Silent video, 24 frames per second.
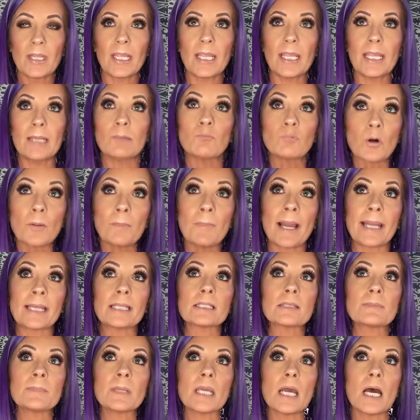It
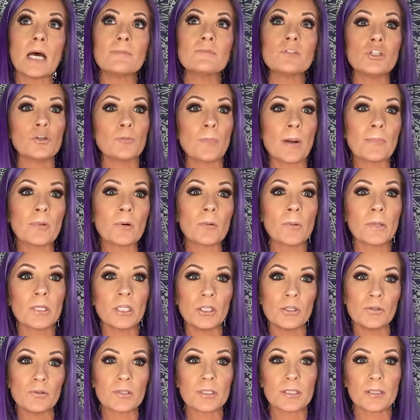reminds me of, do you remember when
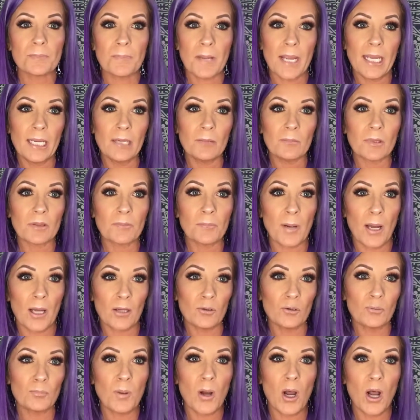you used to paint with
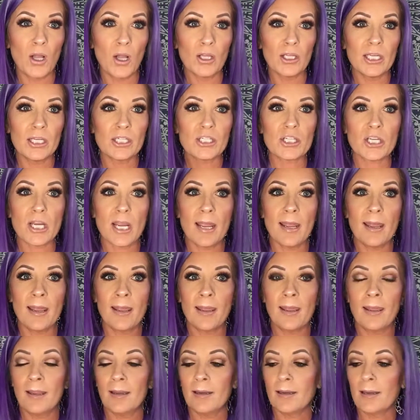bottled polish
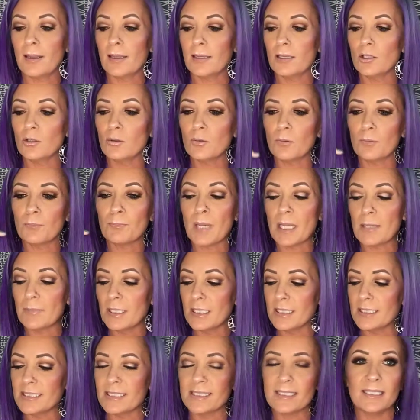and you
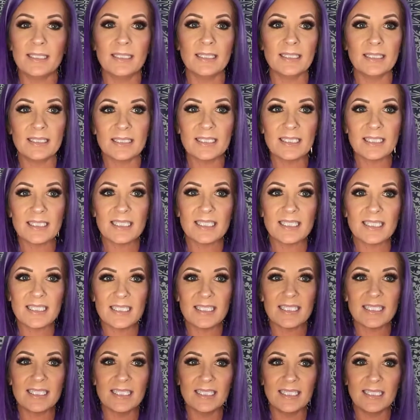maybe
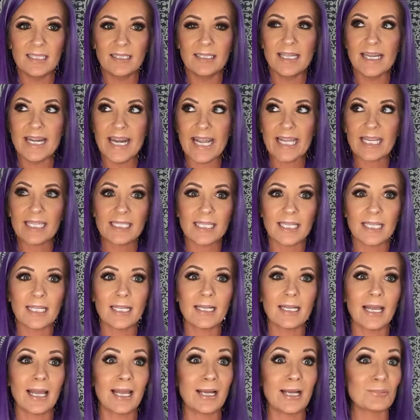nicked
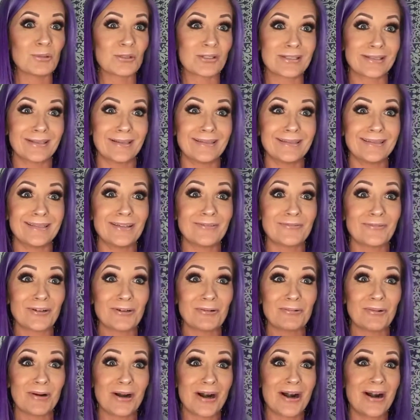it? I almost said a
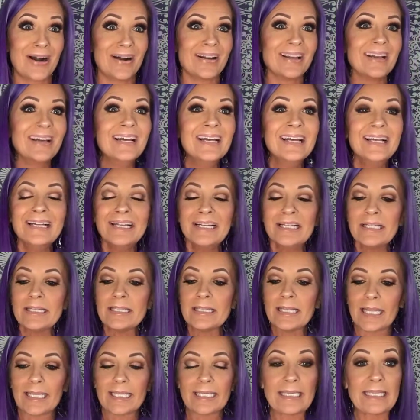different word.
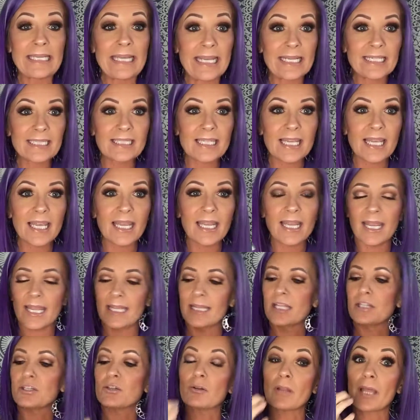Like nicked it,
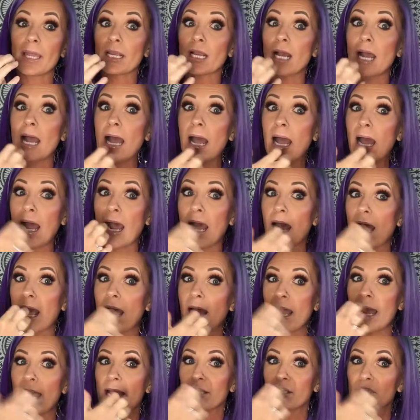and then you're like, ah,
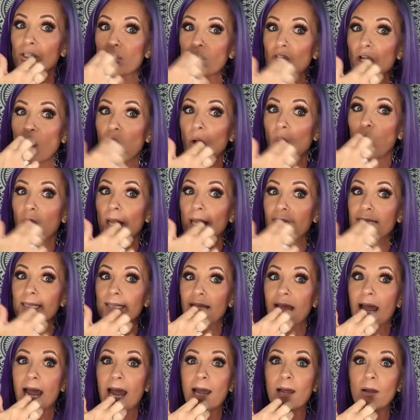and you go like
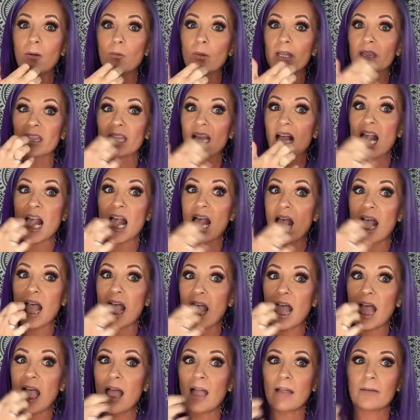that with
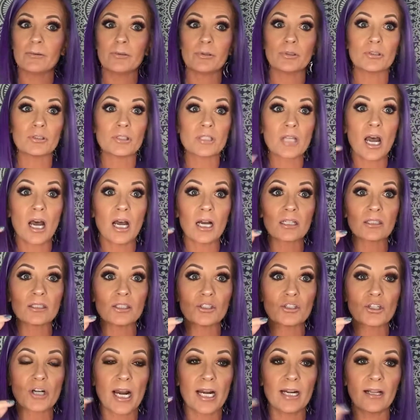your tongue
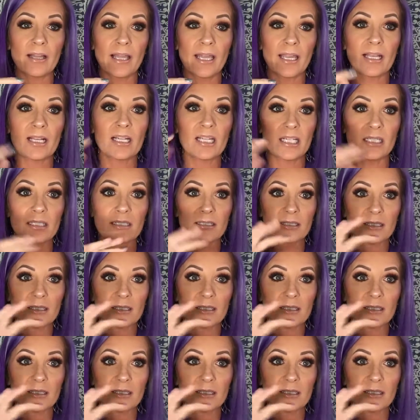to try to like